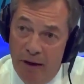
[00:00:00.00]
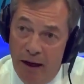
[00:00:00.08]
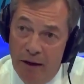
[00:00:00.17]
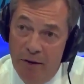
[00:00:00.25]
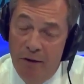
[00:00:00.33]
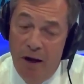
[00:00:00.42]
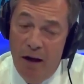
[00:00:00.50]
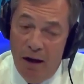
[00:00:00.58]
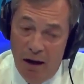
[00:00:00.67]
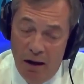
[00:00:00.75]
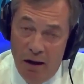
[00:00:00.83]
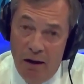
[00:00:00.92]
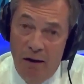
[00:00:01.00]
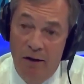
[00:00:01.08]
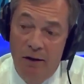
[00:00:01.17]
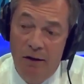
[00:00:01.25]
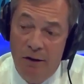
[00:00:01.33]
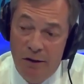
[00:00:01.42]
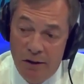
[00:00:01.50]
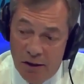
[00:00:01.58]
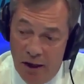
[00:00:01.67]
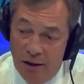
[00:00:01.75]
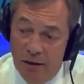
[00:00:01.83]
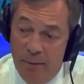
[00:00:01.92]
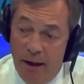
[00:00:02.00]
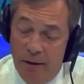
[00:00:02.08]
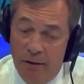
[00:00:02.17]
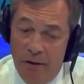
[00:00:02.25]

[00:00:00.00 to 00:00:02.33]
Ireland are concerned about.